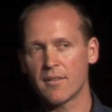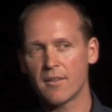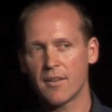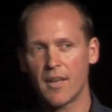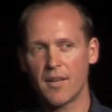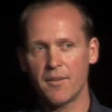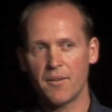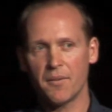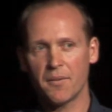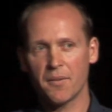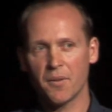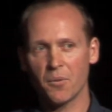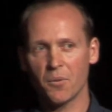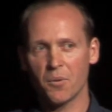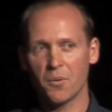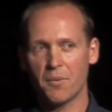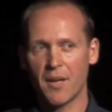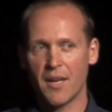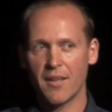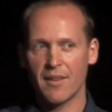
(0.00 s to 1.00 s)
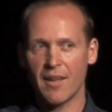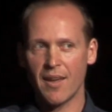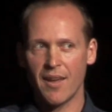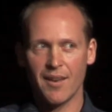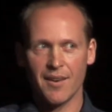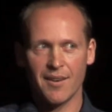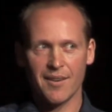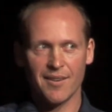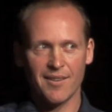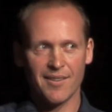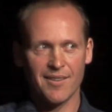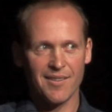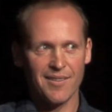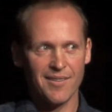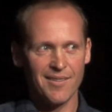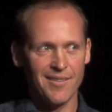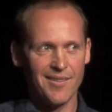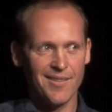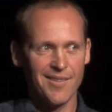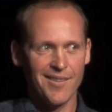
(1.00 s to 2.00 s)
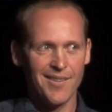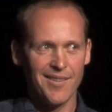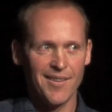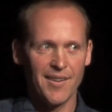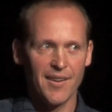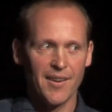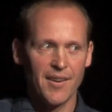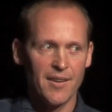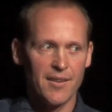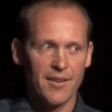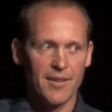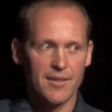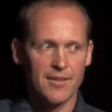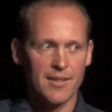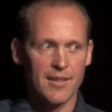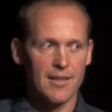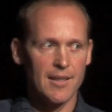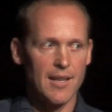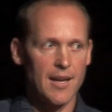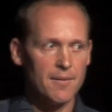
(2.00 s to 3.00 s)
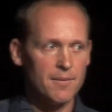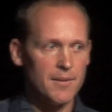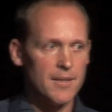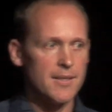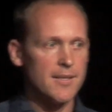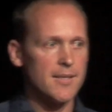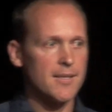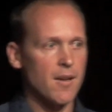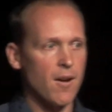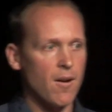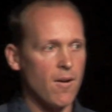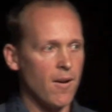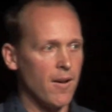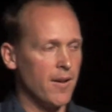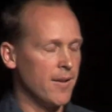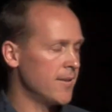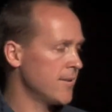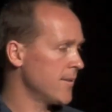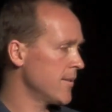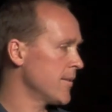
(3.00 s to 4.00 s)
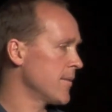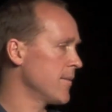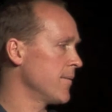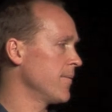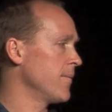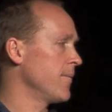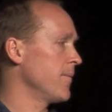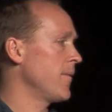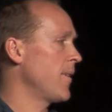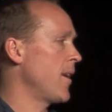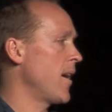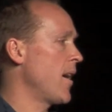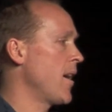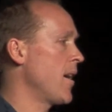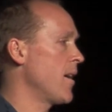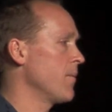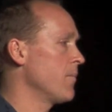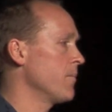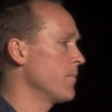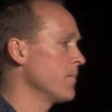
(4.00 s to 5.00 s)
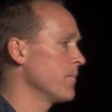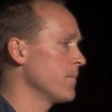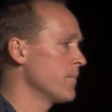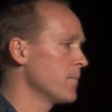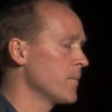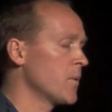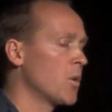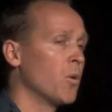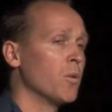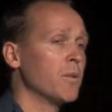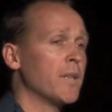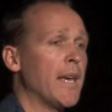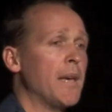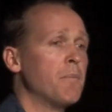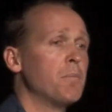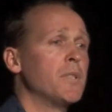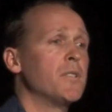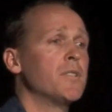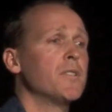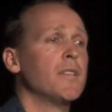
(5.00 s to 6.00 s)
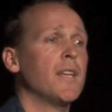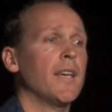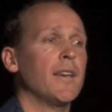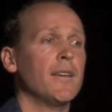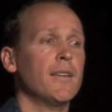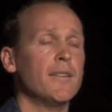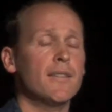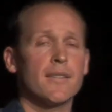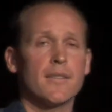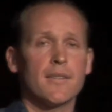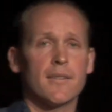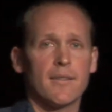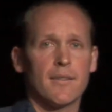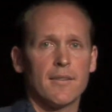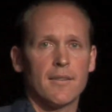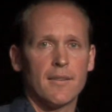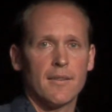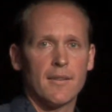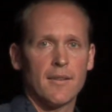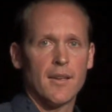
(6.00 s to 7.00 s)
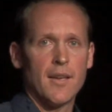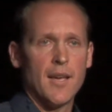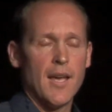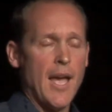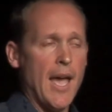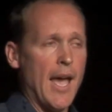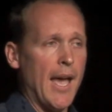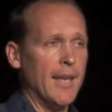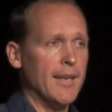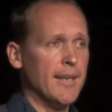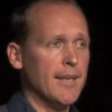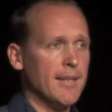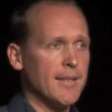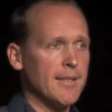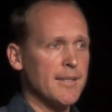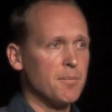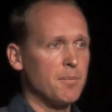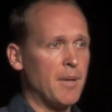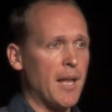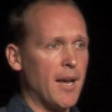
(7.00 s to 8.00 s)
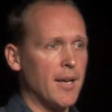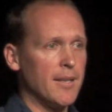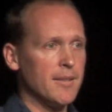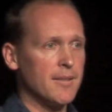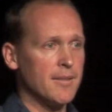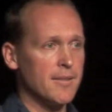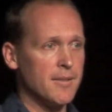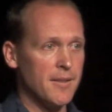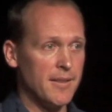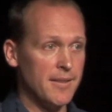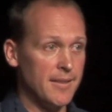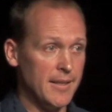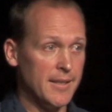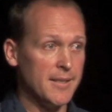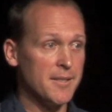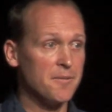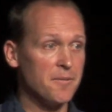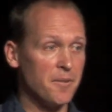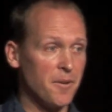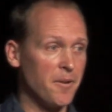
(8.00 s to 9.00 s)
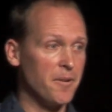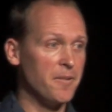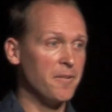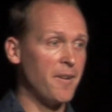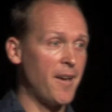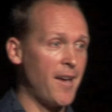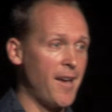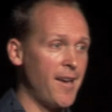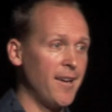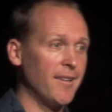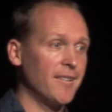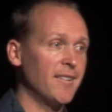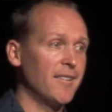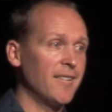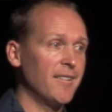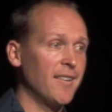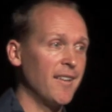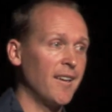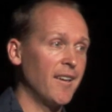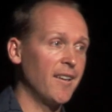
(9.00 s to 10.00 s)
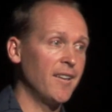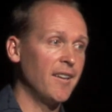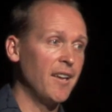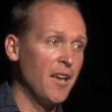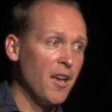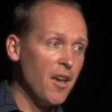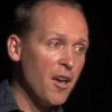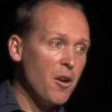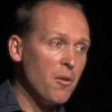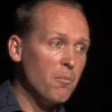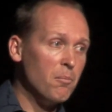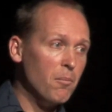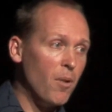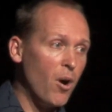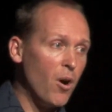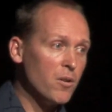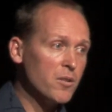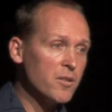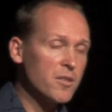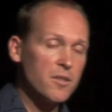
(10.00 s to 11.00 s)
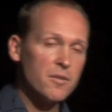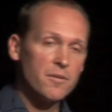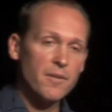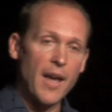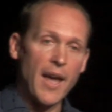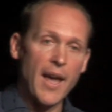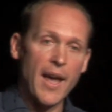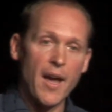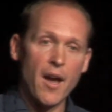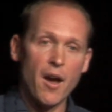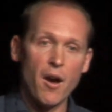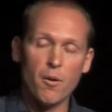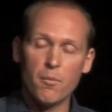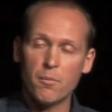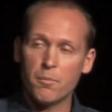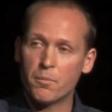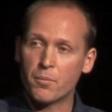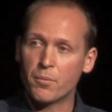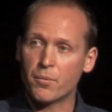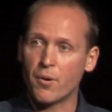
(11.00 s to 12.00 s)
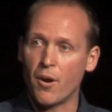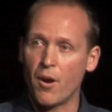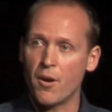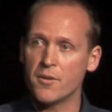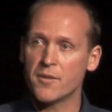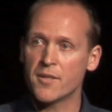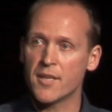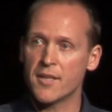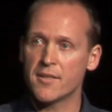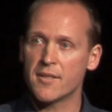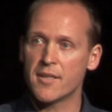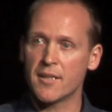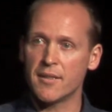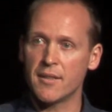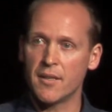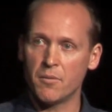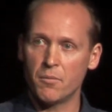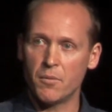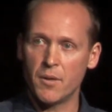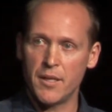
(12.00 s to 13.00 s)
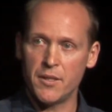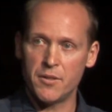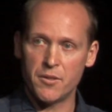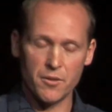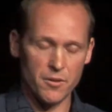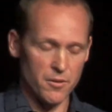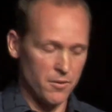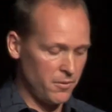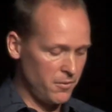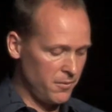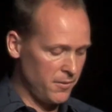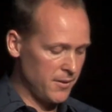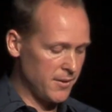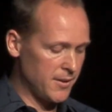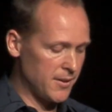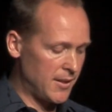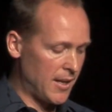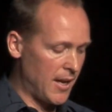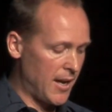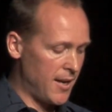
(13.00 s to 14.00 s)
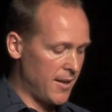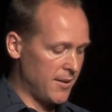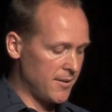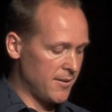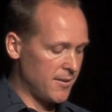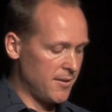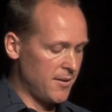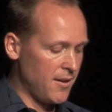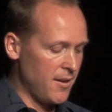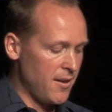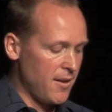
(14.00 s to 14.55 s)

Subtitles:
Have you ever thought about that? There's a lovely science called epigenetics, and it explains this very fact, that most of our processing that we do starts